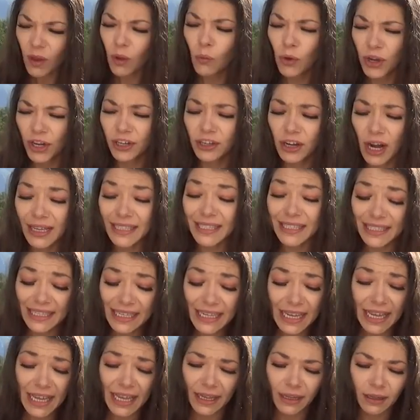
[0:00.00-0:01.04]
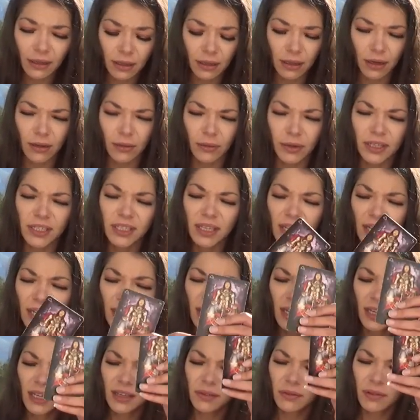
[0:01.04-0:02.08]
what you're not seeing. In other words,
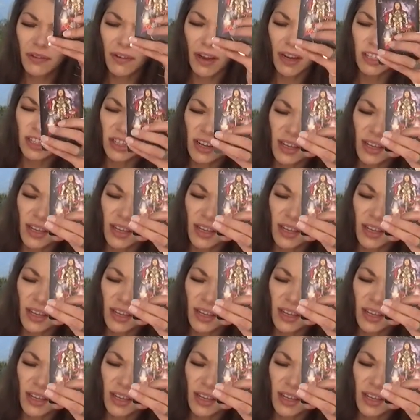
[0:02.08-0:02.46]
you've got